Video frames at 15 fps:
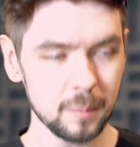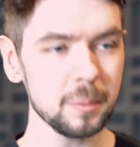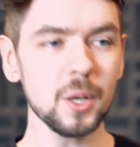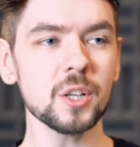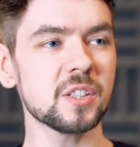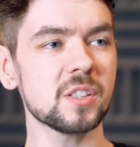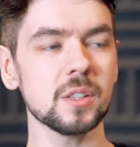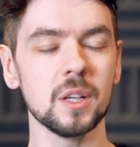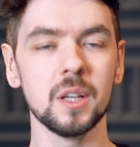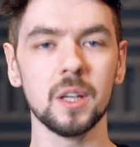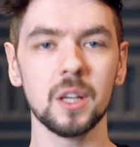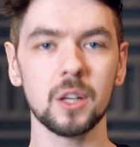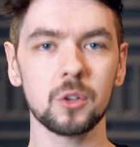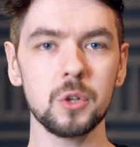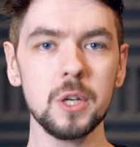Plus,
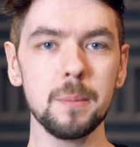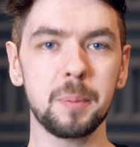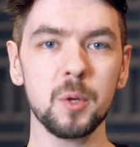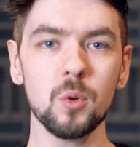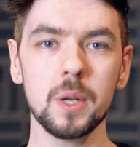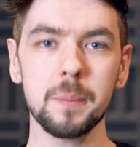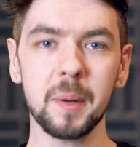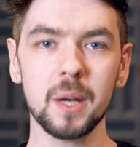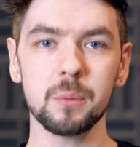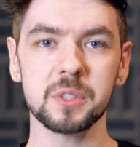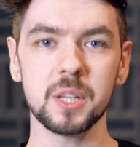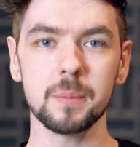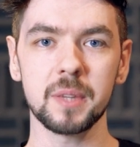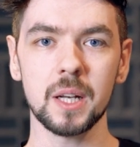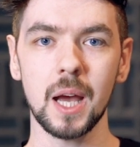green PewDiePie was
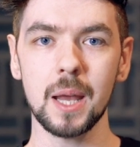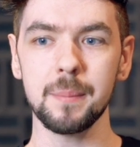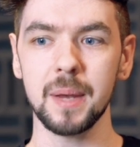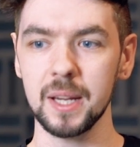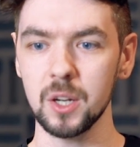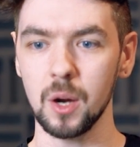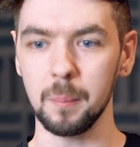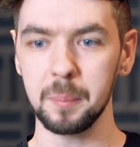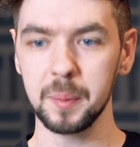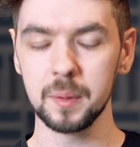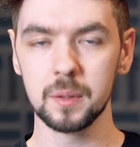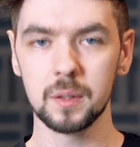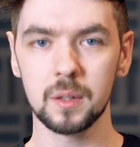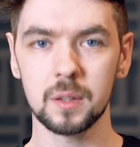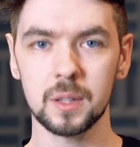something I made up.
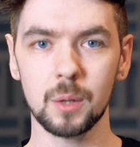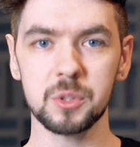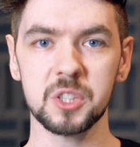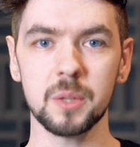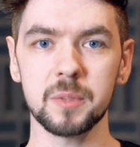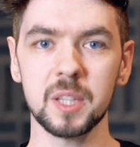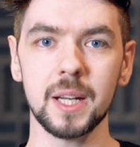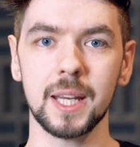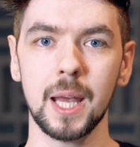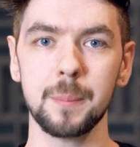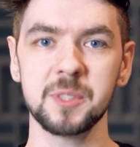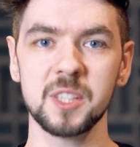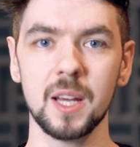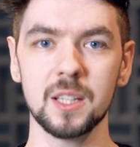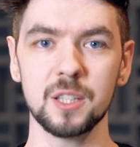That was something I
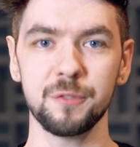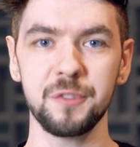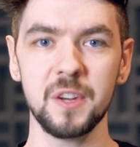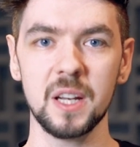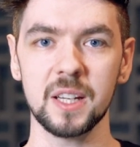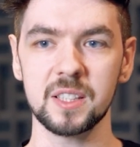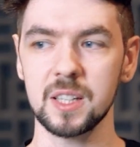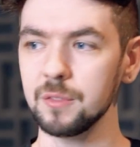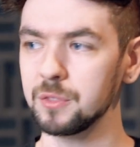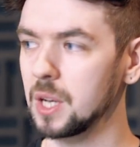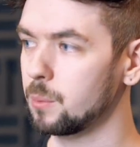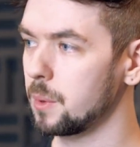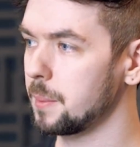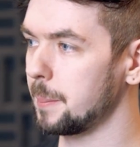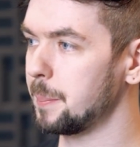kept saying to Felix, and every
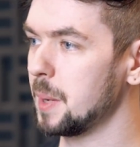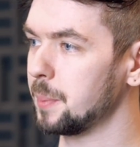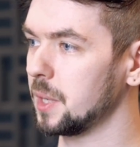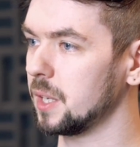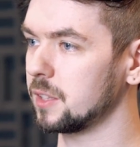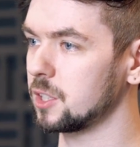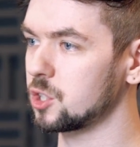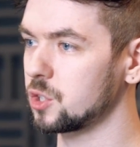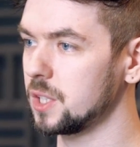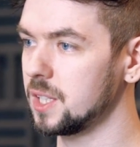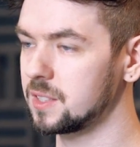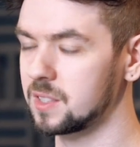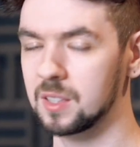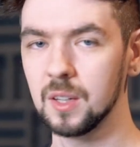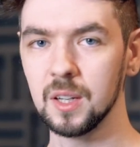time we met people on the
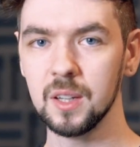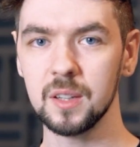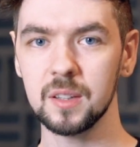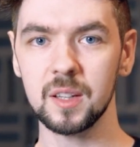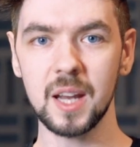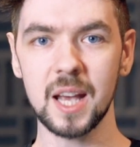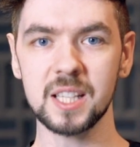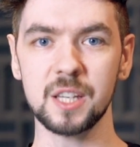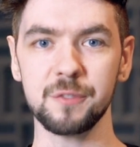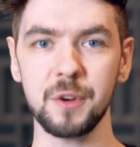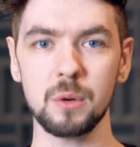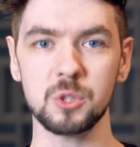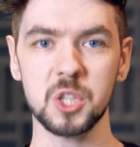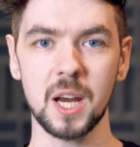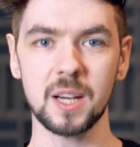streets, they'd ask if I
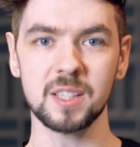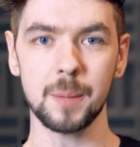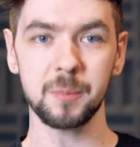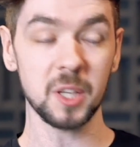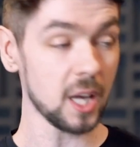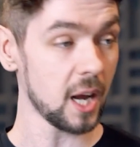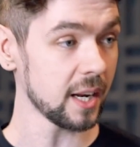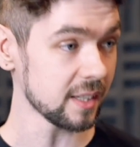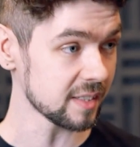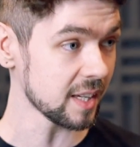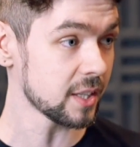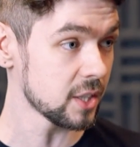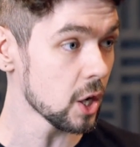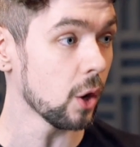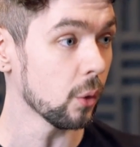was Jacksepticeye, and I
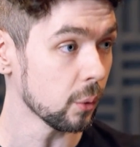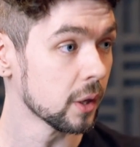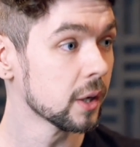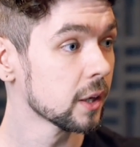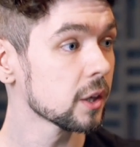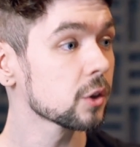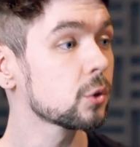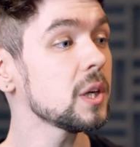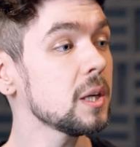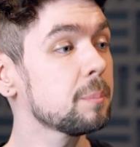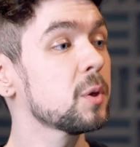said no. Green